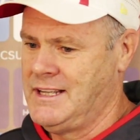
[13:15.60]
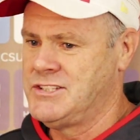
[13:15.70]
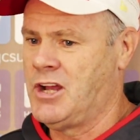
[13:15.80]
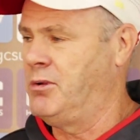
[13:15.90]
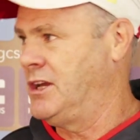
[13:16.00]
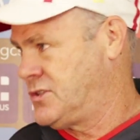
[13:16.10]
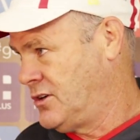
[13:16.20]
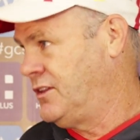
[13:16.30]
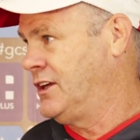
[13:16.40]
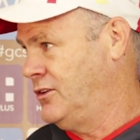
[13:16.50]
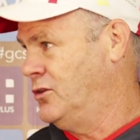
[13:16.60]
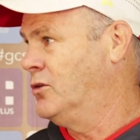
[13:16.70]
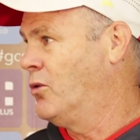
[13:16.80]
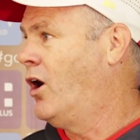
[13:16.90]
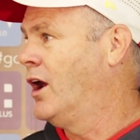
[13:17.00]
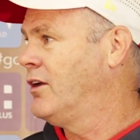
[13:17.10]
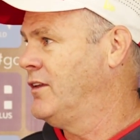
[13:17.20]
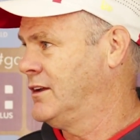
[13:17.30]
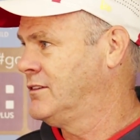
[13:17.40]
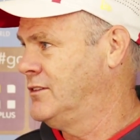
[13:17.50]
So it'll be interesting. I think you're right. I
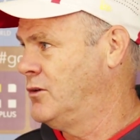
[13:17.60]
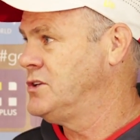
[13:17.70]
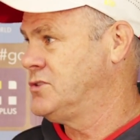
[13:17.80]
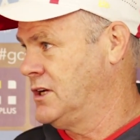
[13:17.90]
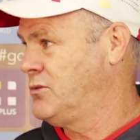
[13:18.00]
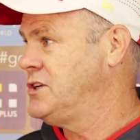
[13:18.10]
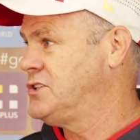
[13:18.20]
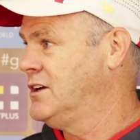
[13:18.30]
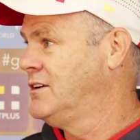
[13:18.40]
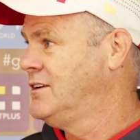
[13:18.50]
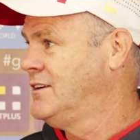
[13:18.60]
think the rich will get richer.